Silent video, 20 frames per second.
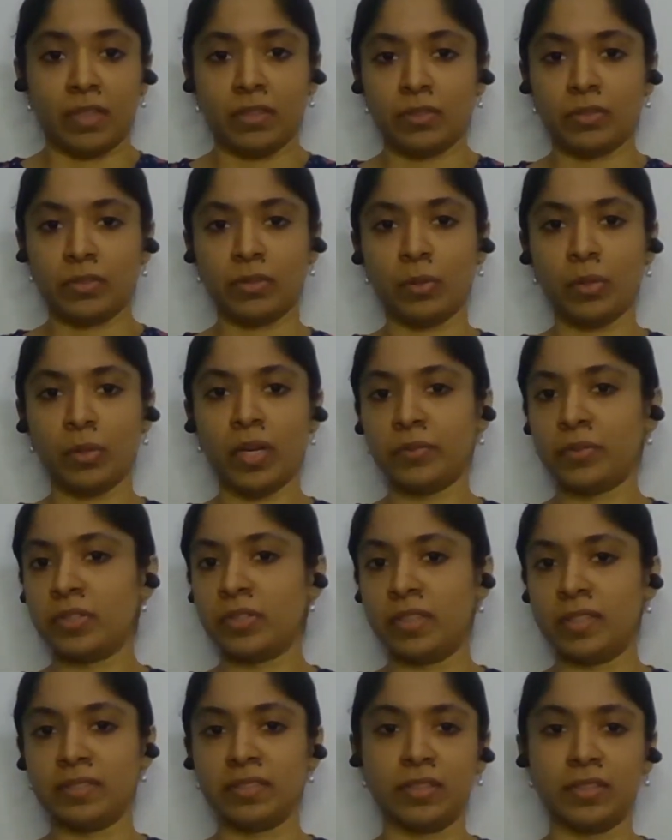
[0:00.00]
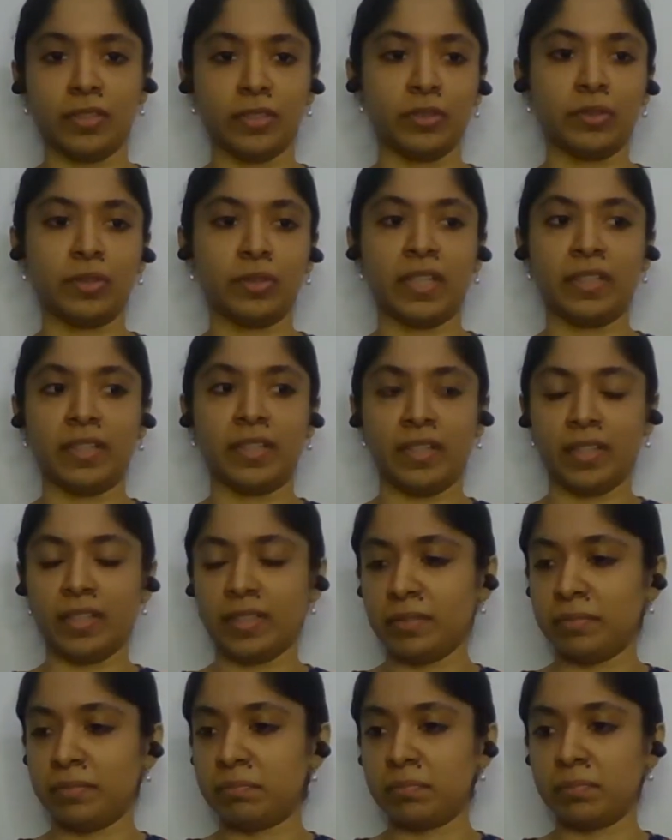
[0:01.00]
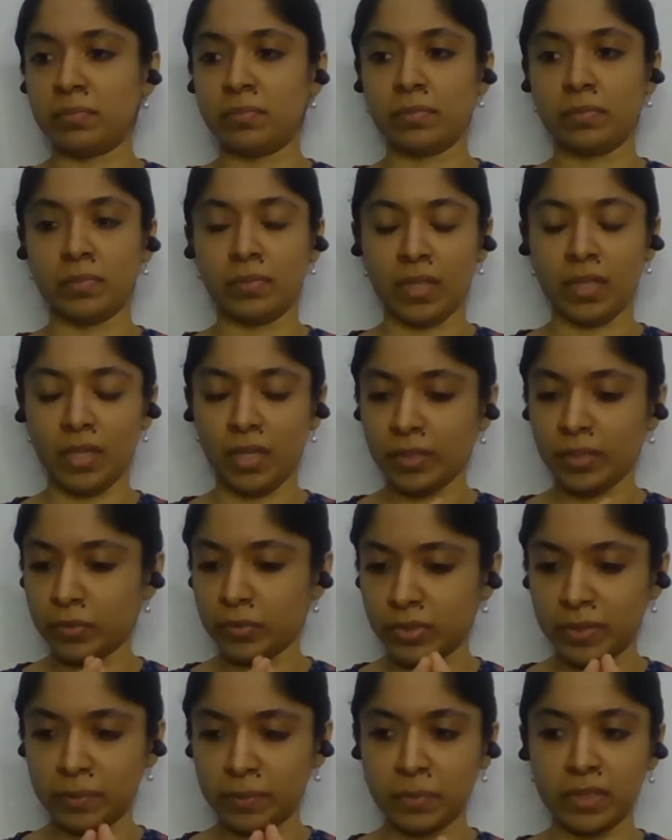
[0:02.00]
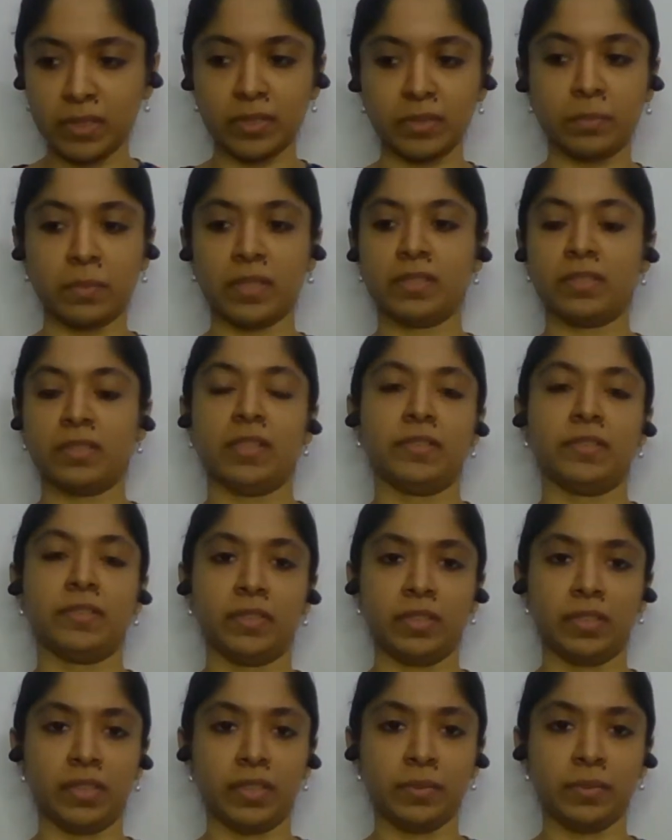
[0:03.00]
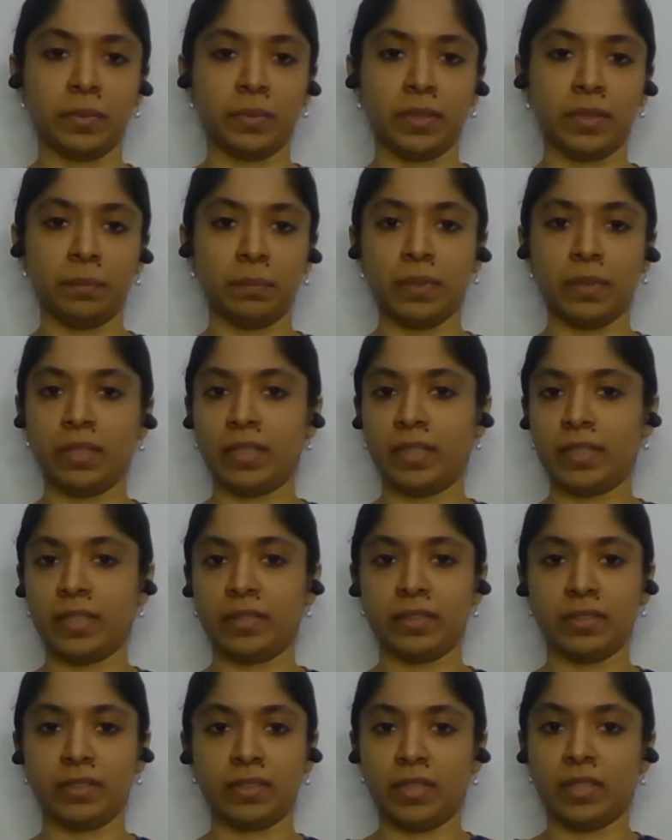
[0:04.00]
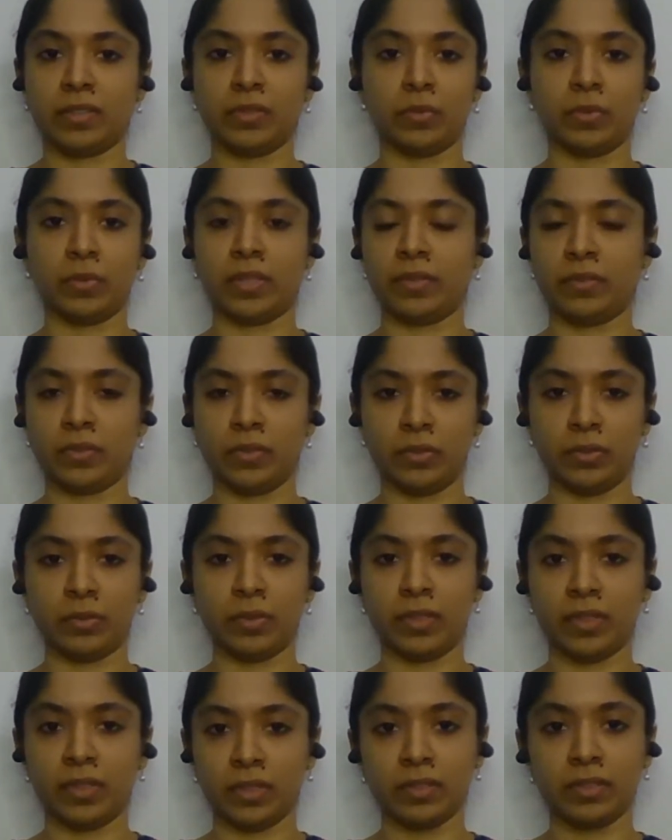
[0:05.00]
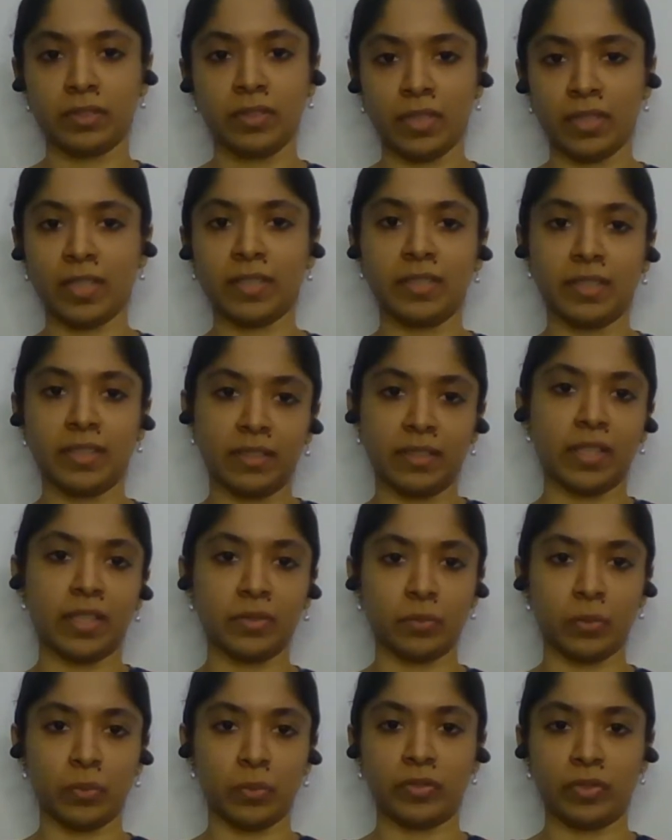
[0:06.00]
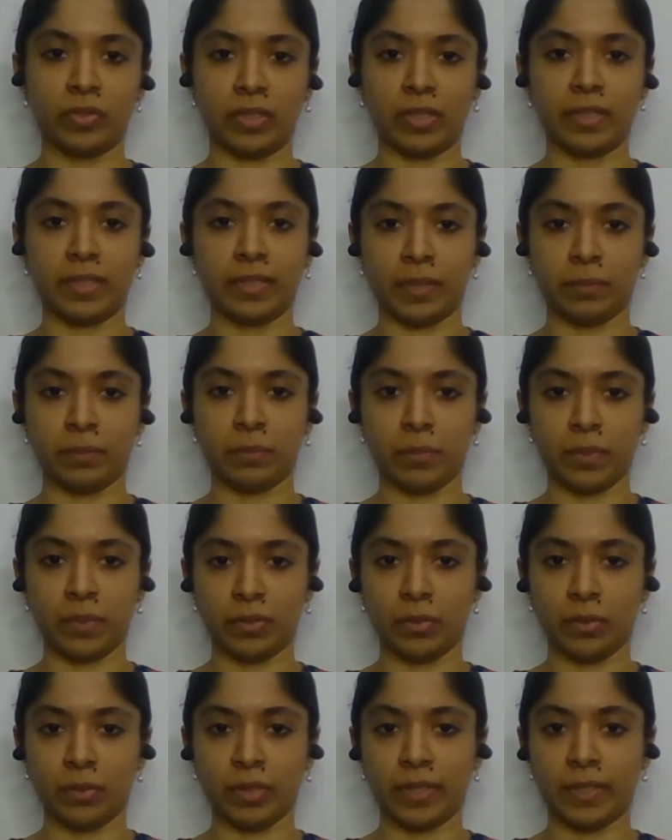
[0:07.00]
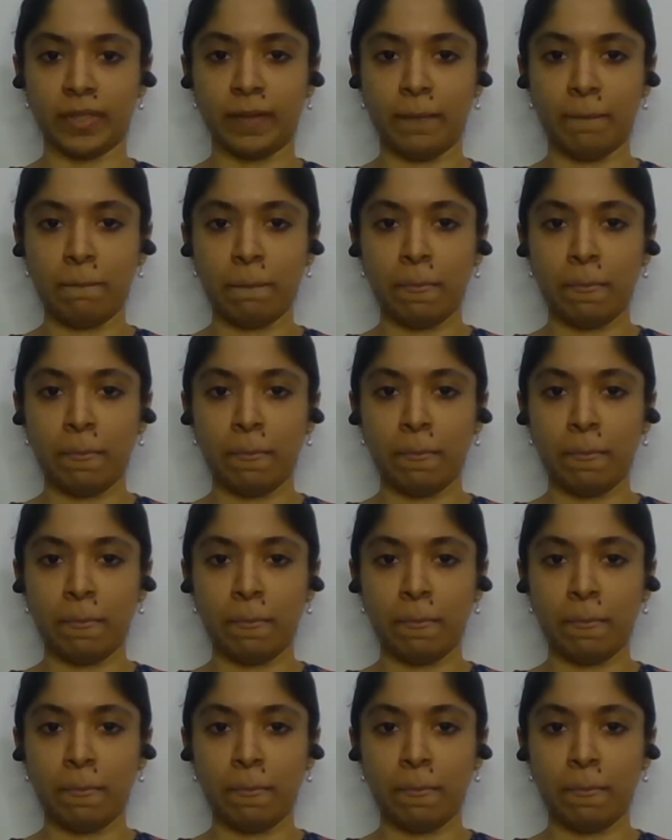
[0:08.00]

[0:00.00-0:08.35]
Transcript: So I was listening to that and I I was immersed myself in these people and I that's what I was doing. I think that's what really kept me going.